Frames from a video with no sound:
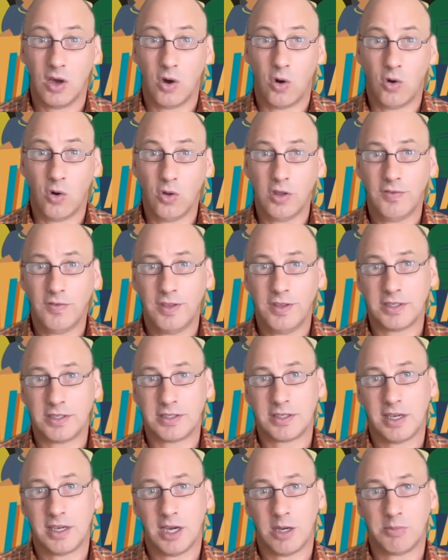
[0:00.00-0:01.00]
All of
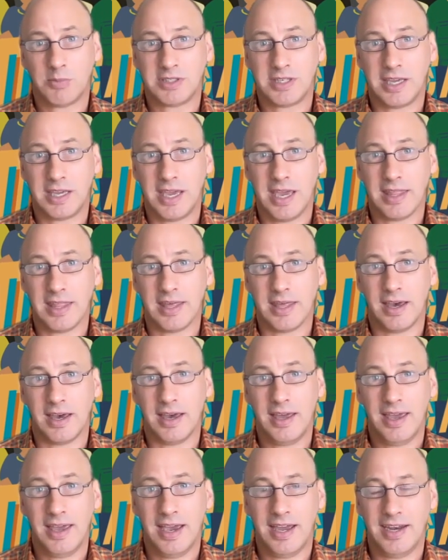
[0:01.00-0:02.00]
this comes together
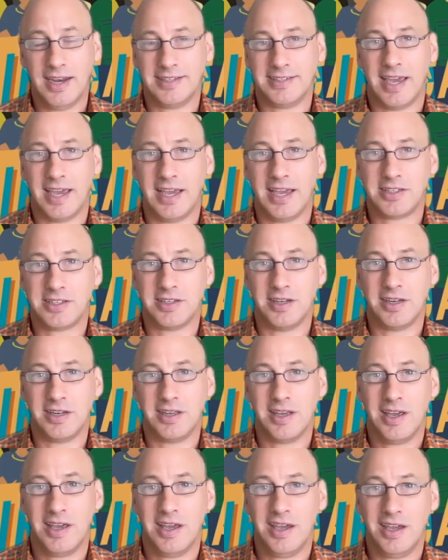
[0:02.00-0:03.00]
and is answered
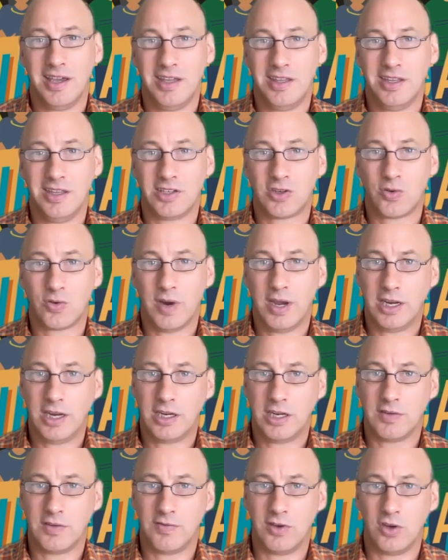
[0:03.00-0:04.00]
in this great
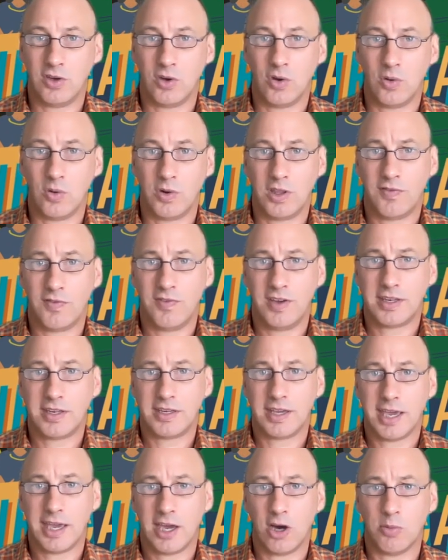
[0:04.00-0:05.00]
interview with
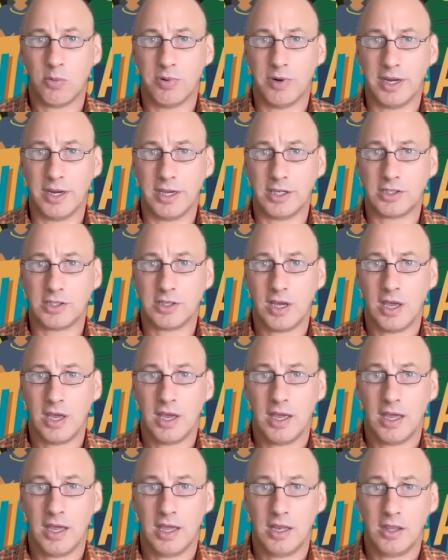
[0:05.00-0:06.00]
Victor Calabrese,
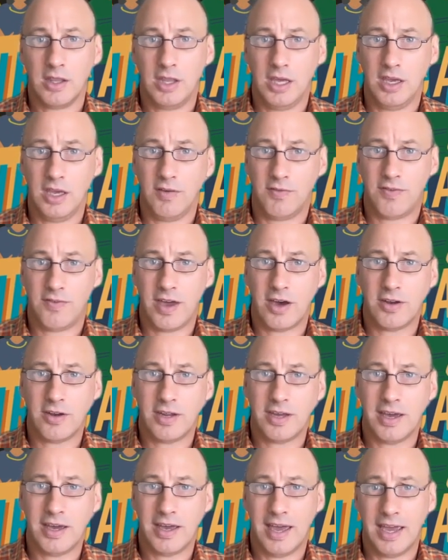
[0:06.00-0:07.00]
the
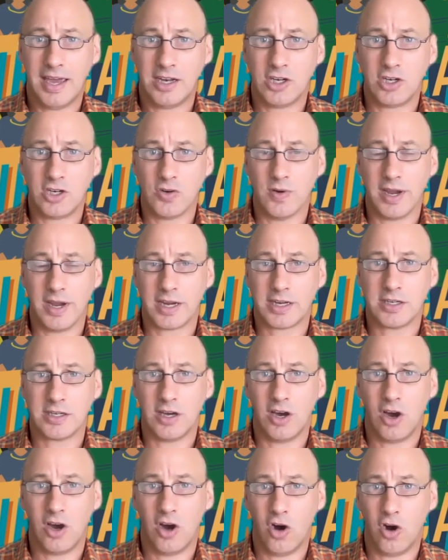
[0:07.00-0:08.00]
founder and
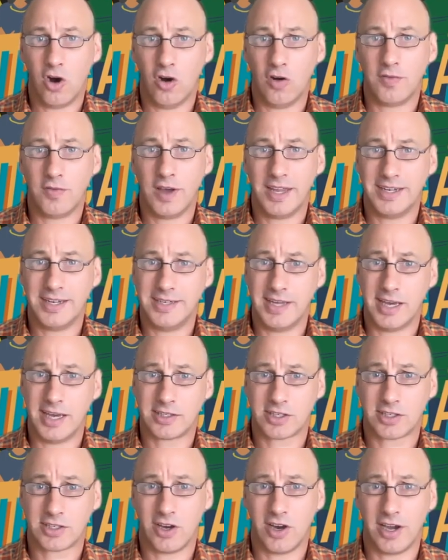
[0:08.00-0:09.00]
director of
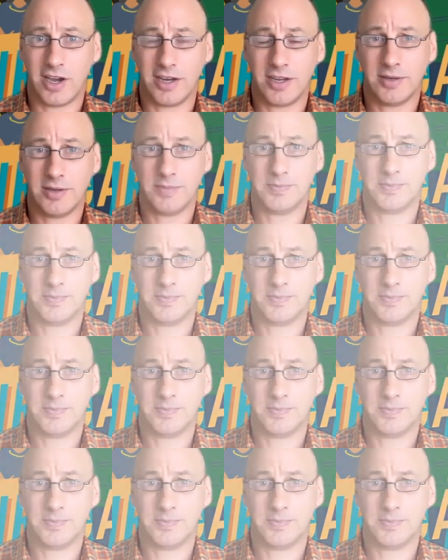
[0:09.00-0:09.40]
DeskSide.